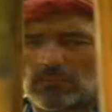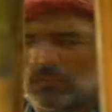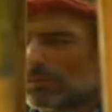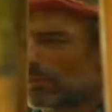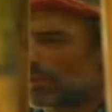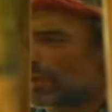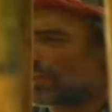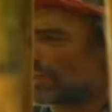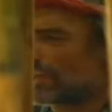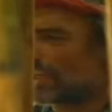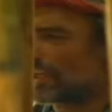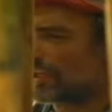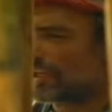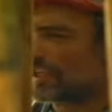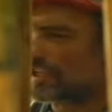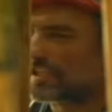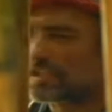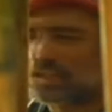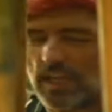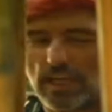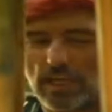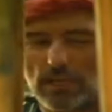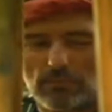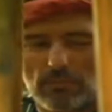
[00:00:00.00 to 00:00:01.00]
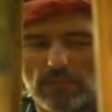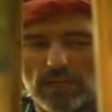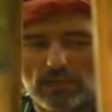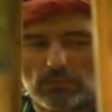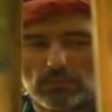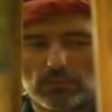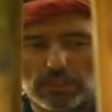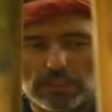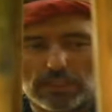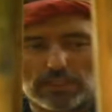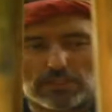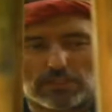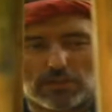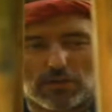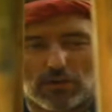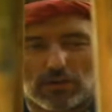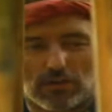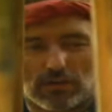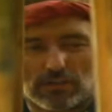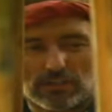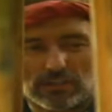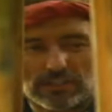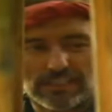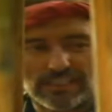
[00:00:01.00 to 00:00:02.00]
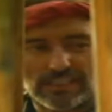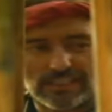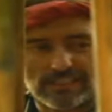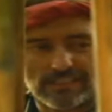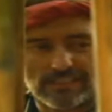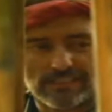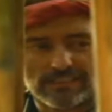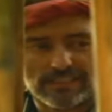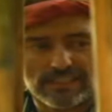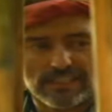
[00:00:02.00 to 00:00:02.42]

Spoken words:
mean, what are they gonna say, man, when he's gone, huh?